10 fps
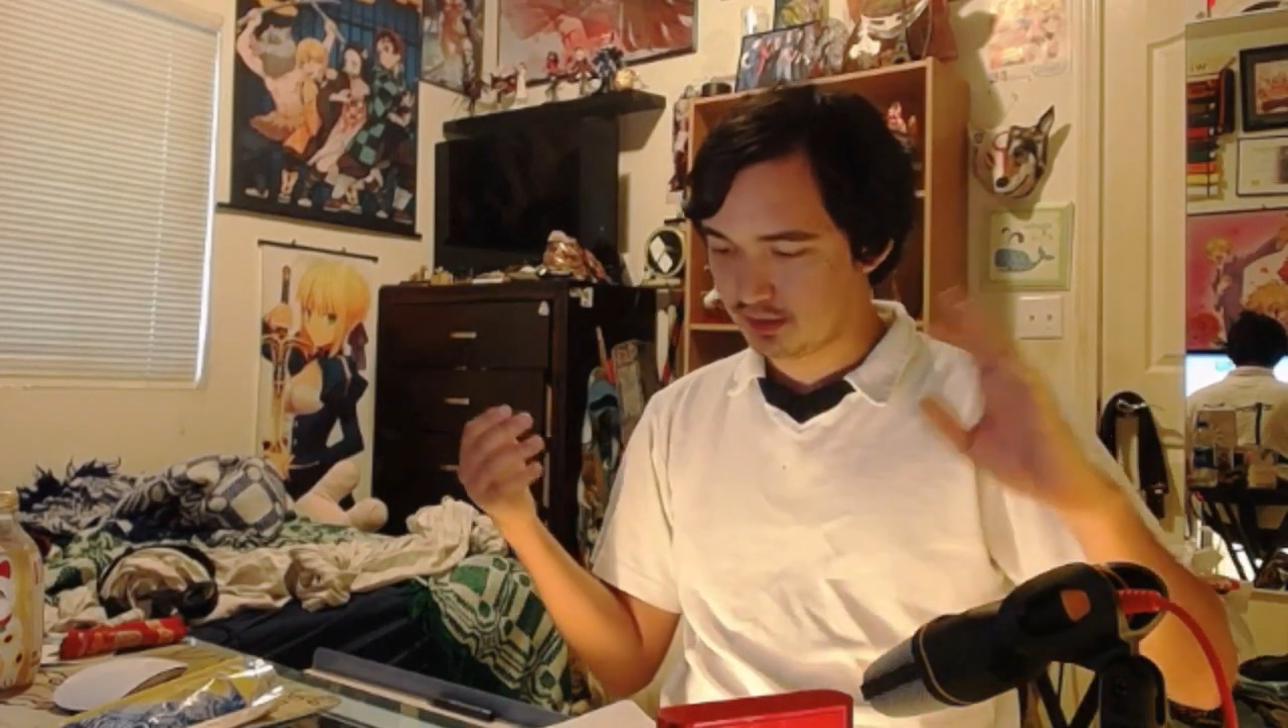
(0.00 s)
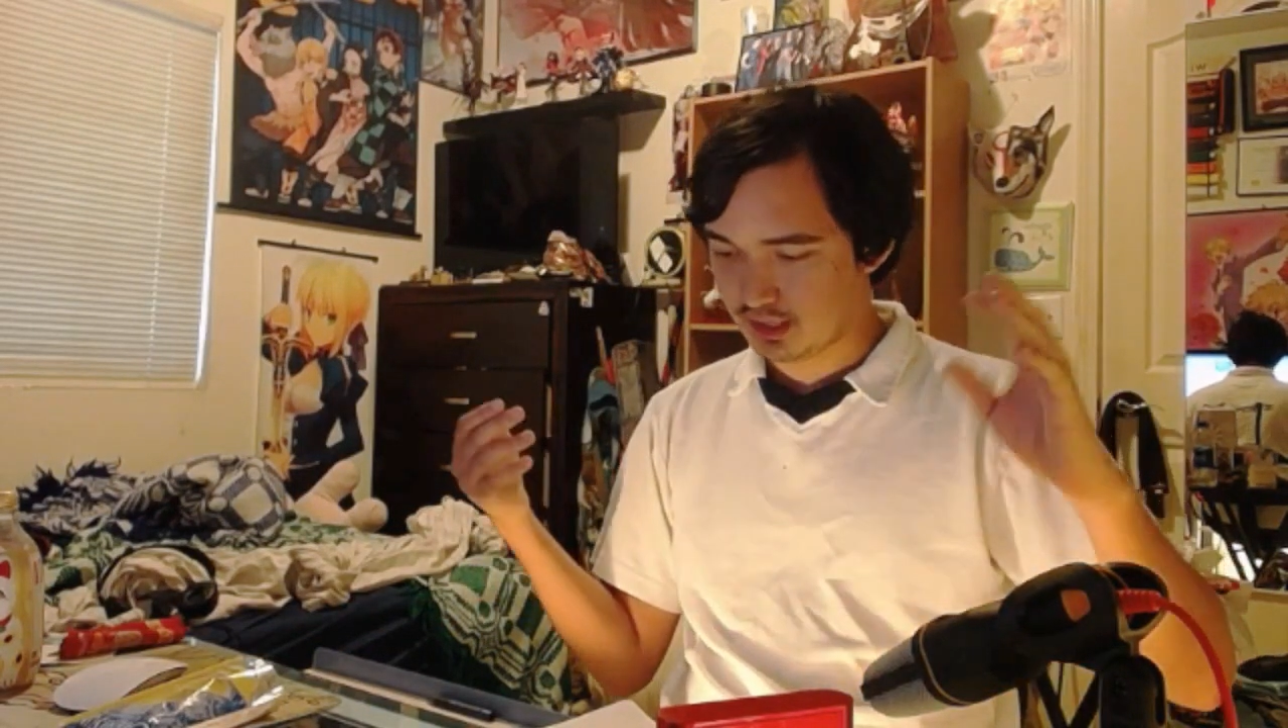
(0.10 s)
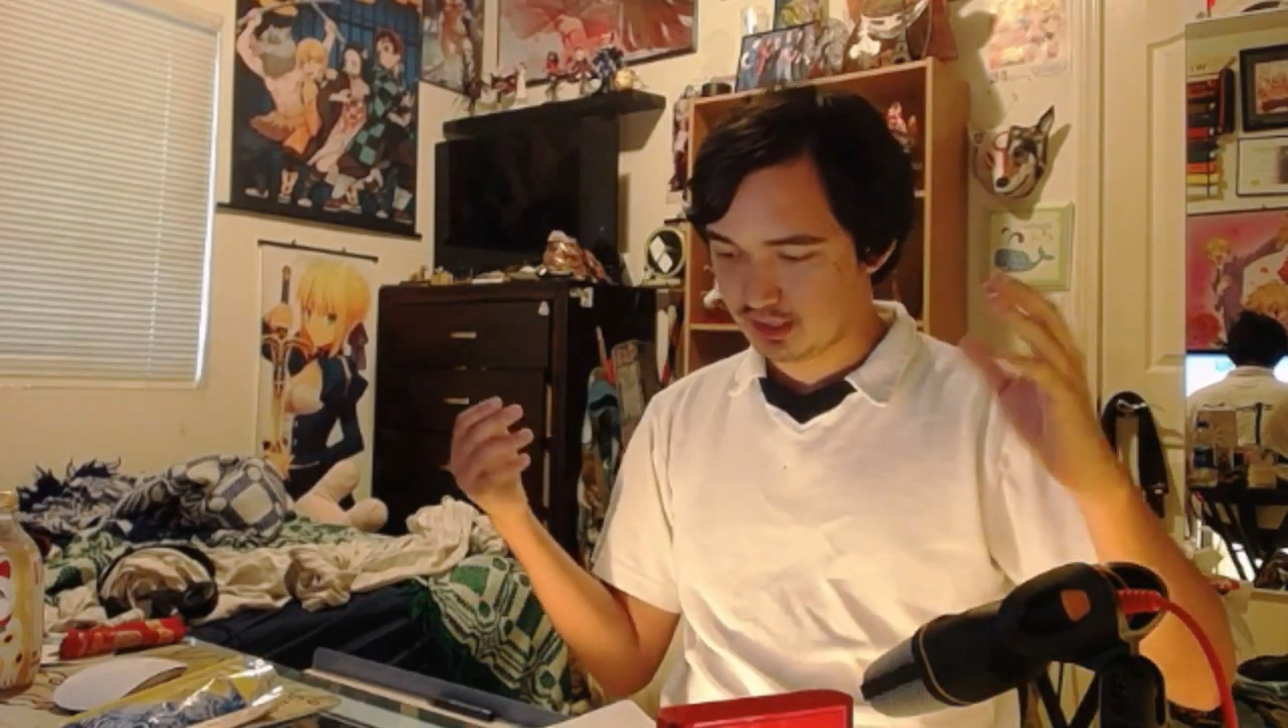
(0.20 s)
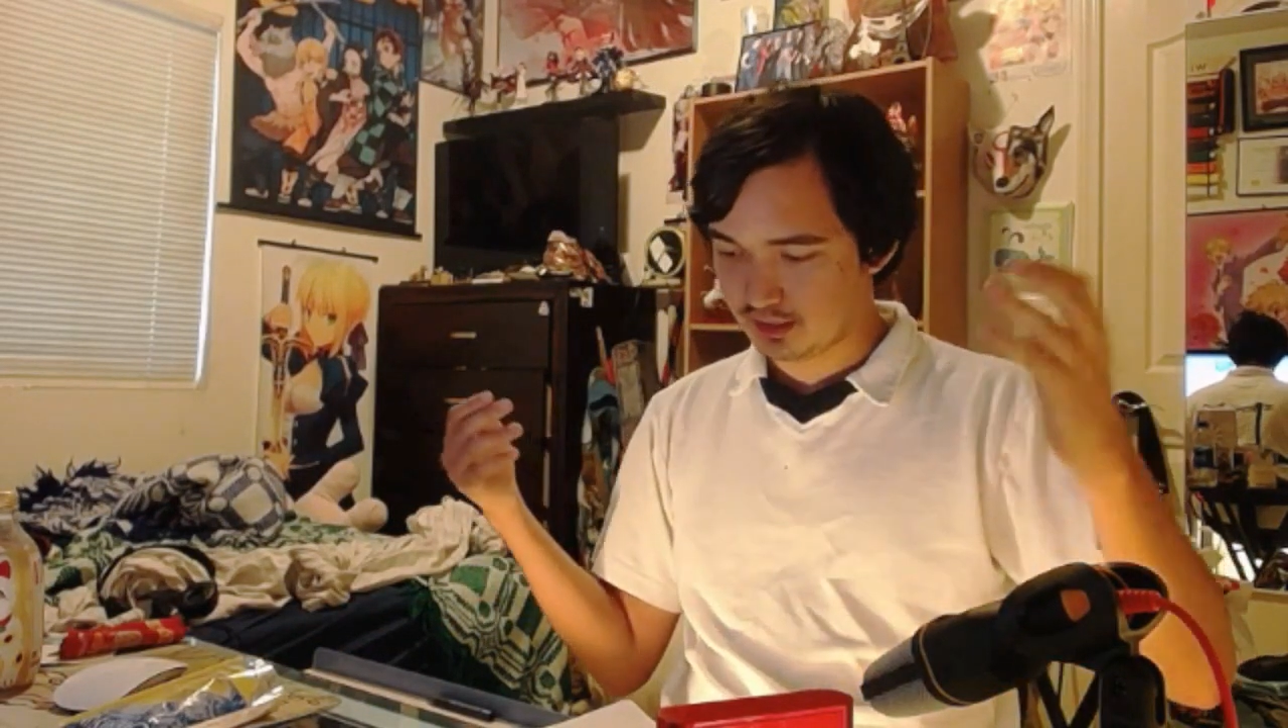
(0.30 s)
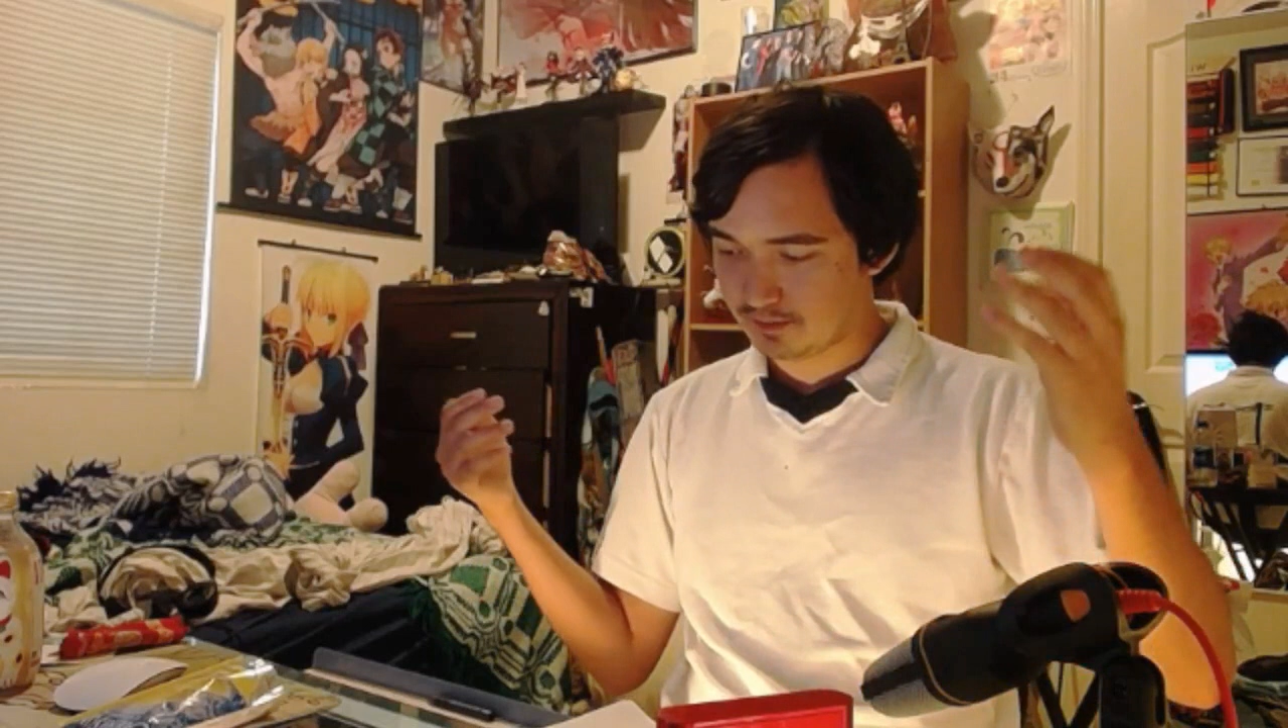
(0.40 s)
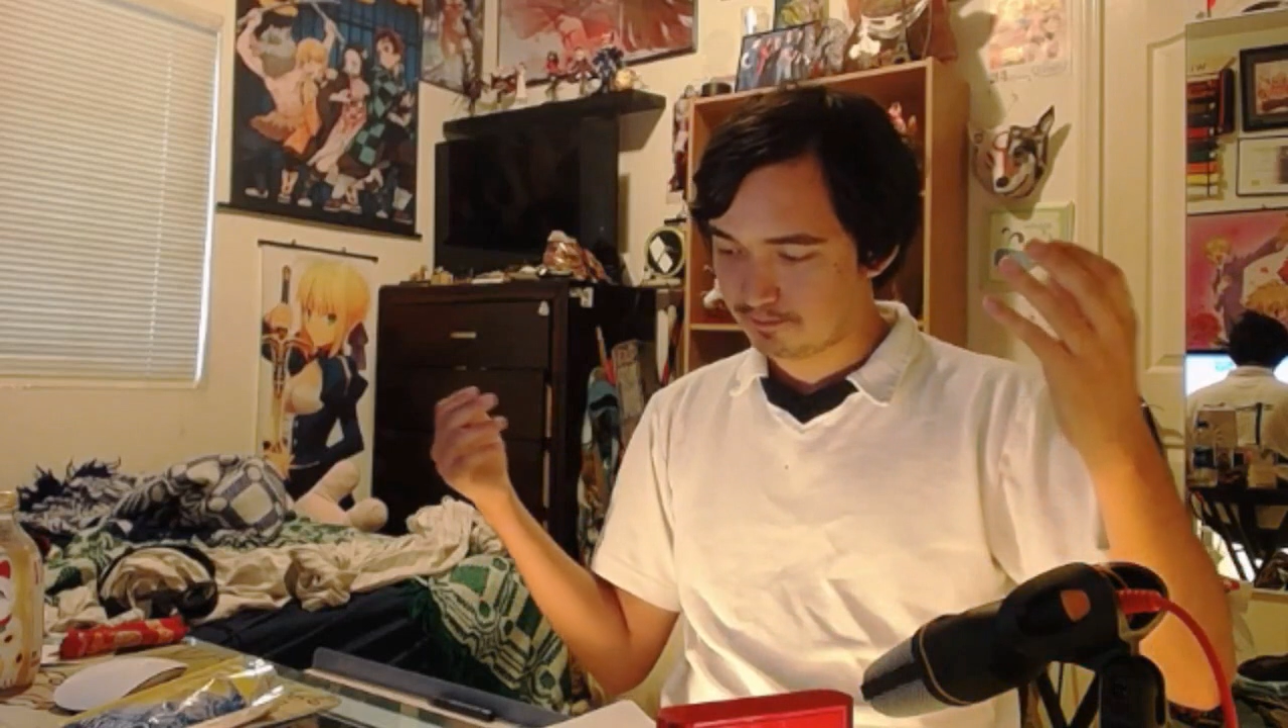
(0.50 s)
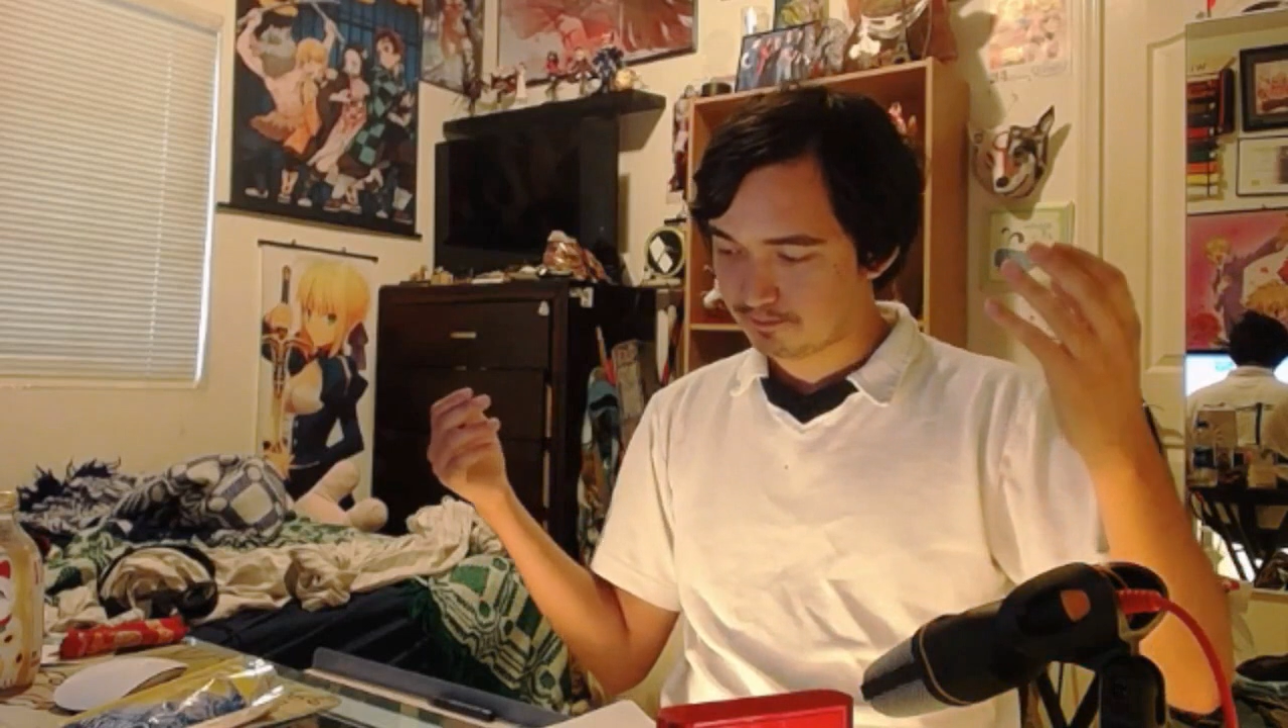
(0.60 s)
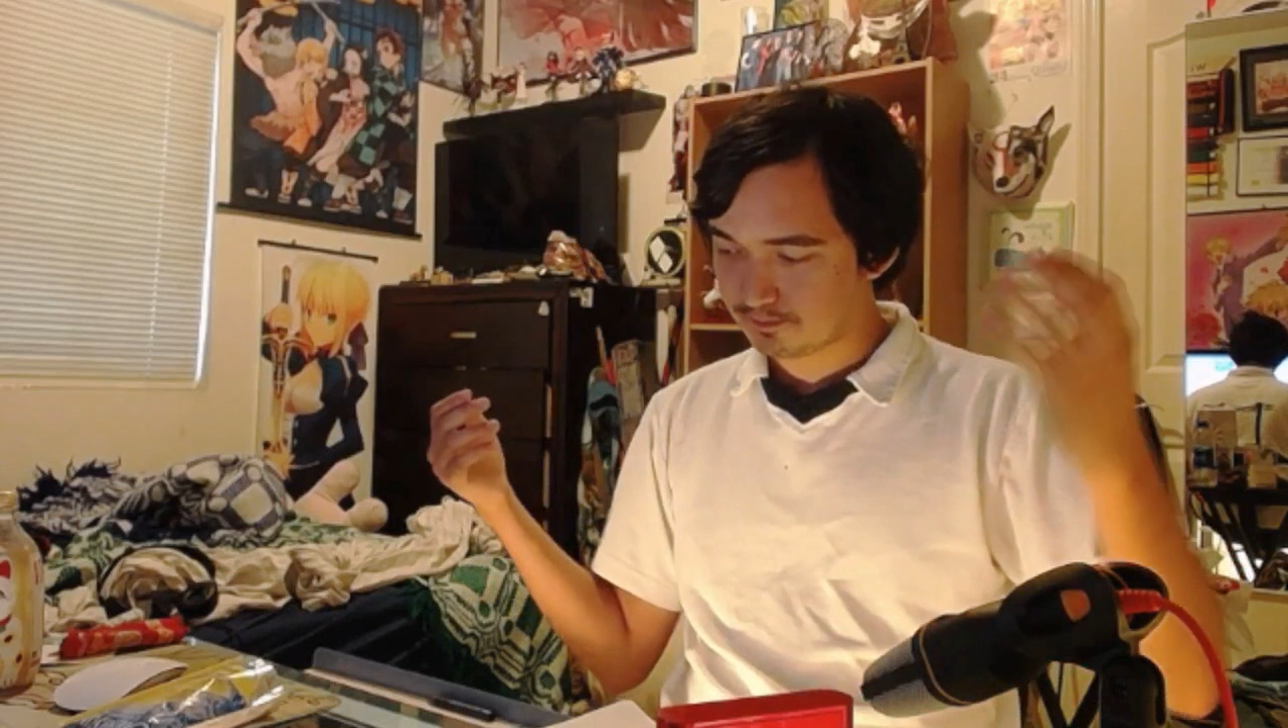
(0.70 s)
and